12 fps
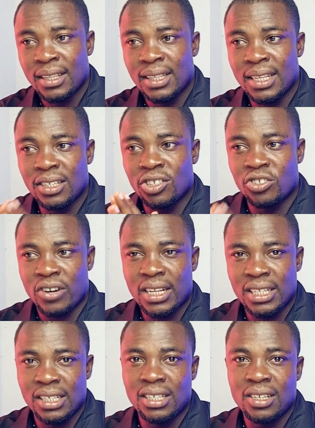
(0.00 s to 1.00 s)
this
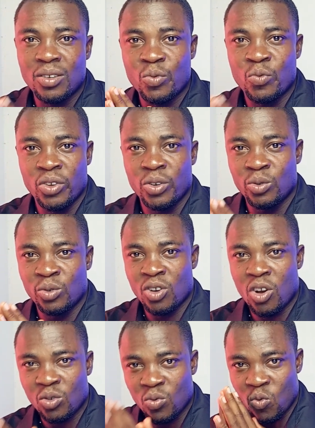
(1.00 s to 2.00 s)
strategy will
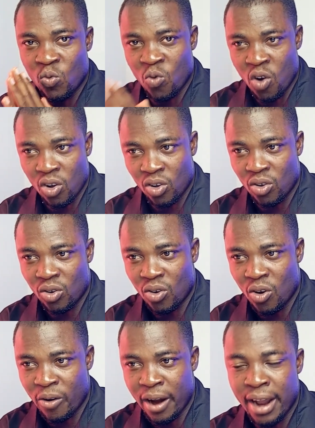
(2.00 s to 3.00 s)
not work.
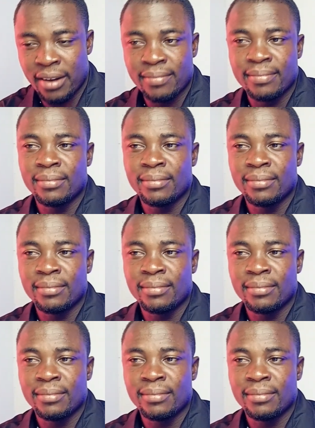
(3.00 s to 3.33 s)
All right,